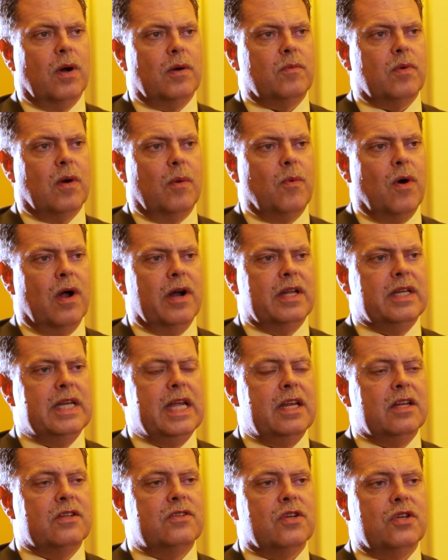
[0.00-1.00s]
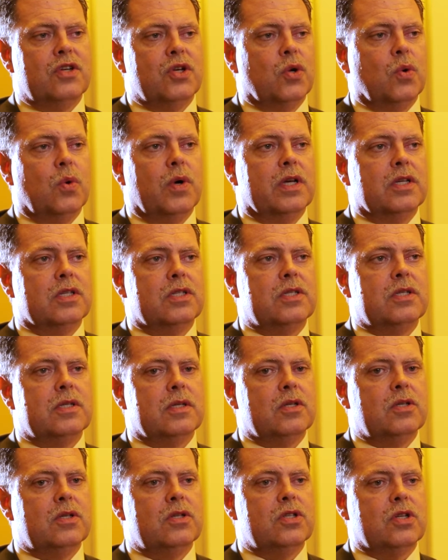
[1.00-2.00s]
What I needed to do
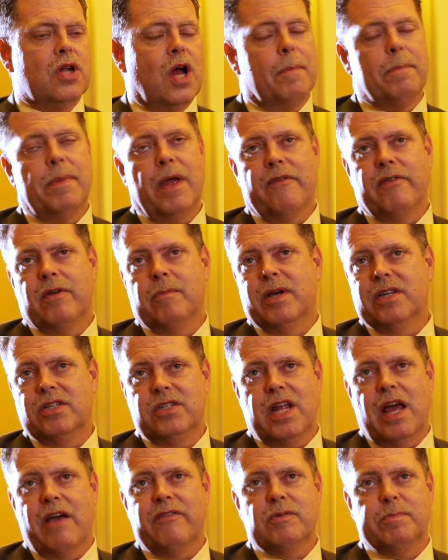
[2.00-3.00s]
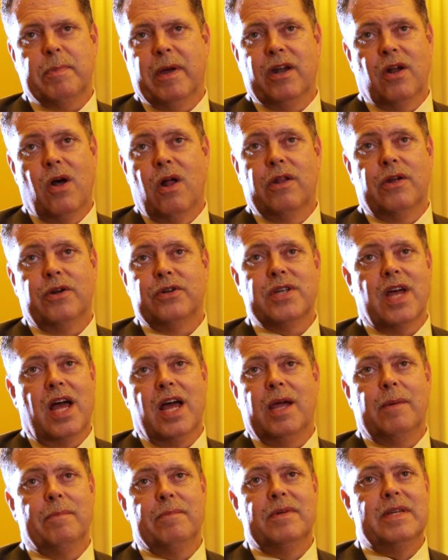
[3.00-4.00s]
is stop having my staff spend all their
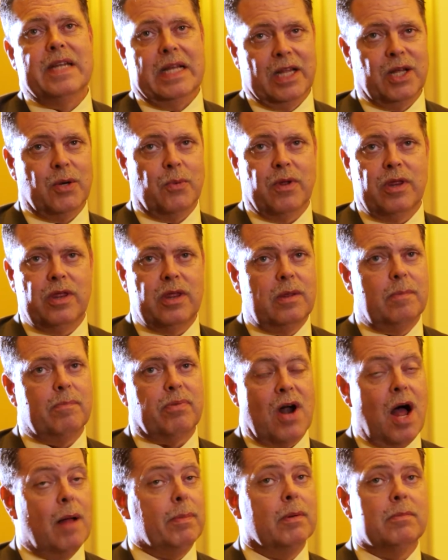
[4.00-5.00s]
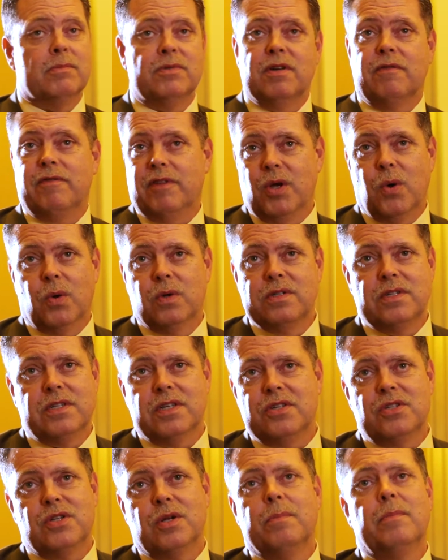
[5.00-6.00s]
time dealing with problems of the old
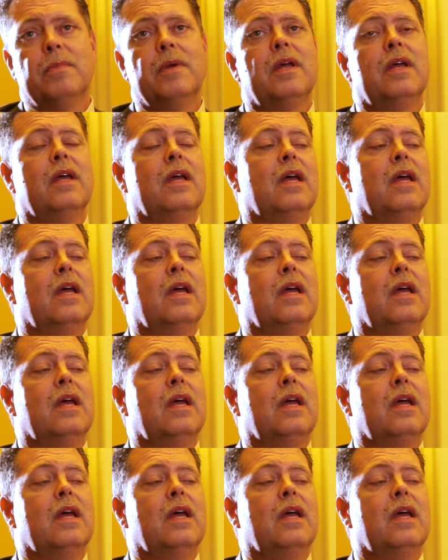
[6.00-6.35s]
system,